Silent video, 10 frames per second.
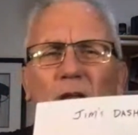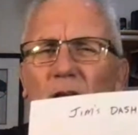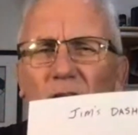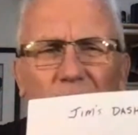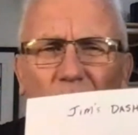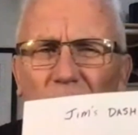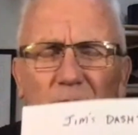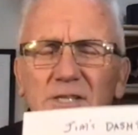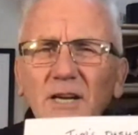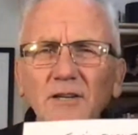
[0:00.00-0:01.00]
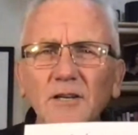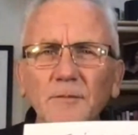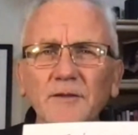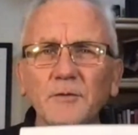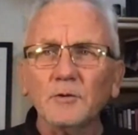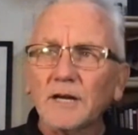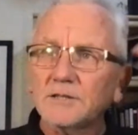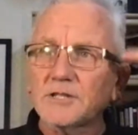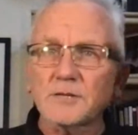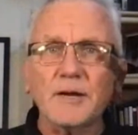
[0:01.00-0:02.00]
The only reason I look at my fuel gauge
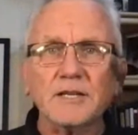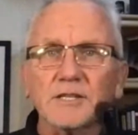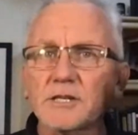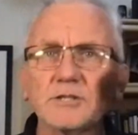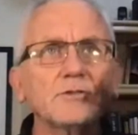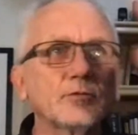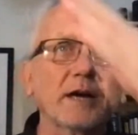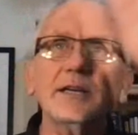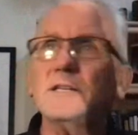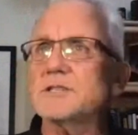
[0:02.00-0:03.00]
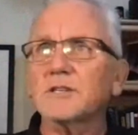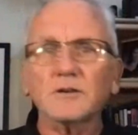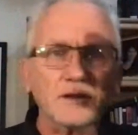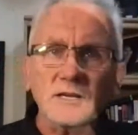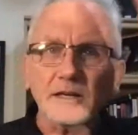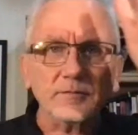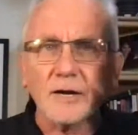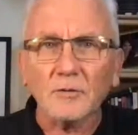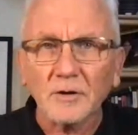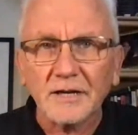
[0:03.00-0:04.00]
is to make a decision. Do I need to start thinking about
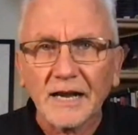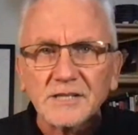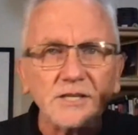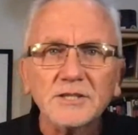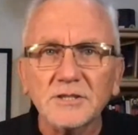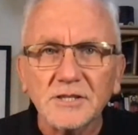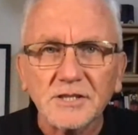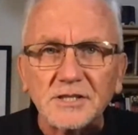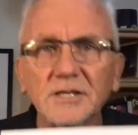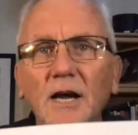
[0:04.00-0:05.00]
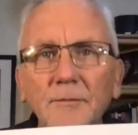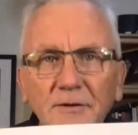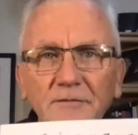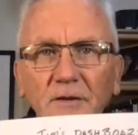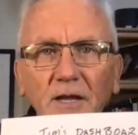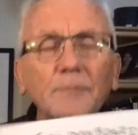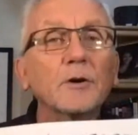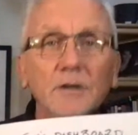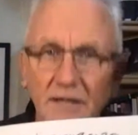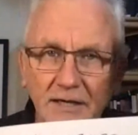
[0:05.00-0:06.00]
where a gas station is to stop and fill up, or
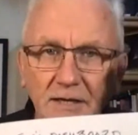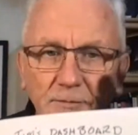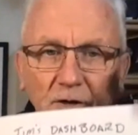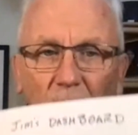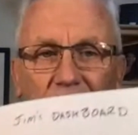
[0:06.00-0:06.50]
can I keep going?